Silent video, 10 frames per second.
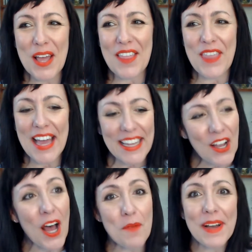that
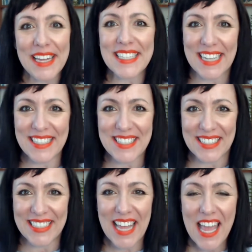caught my
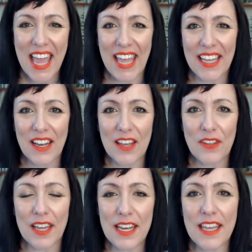attention. And I
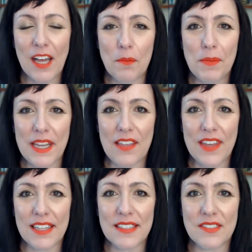thought, any company
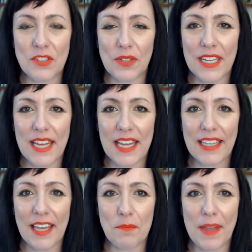that's doing an ad
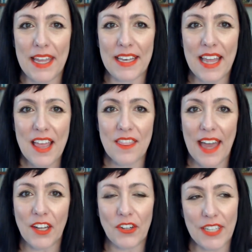campaign
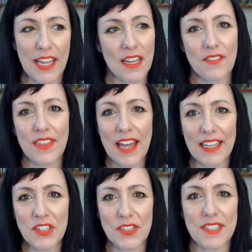that creative and that
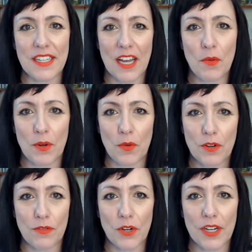interesting, I want to work
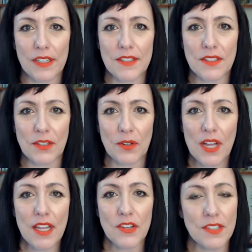for. And so
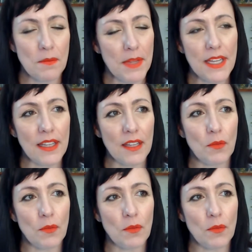I just immediately